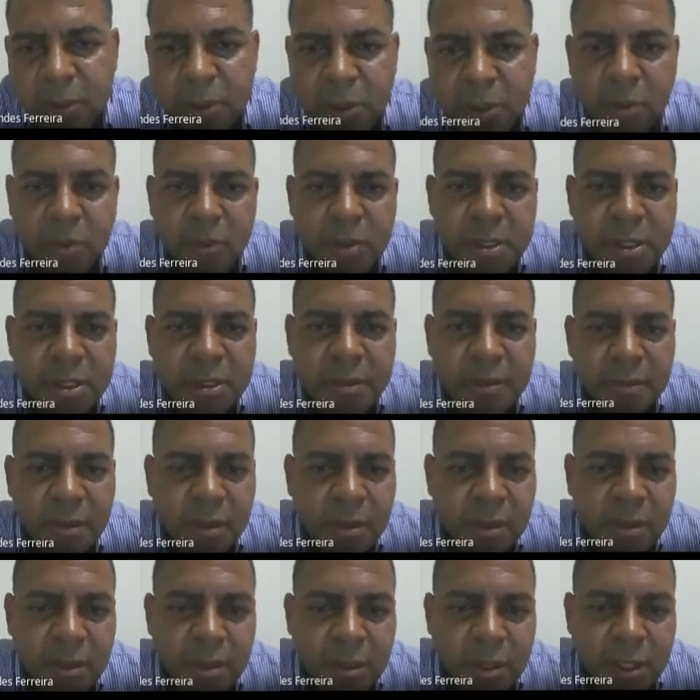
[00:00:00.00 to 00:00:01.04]
So
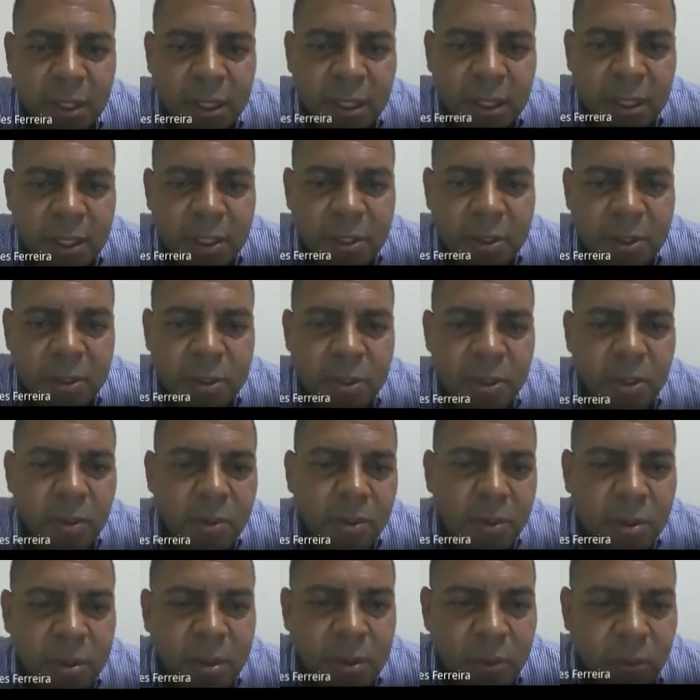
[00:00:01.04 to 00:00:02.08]
you know,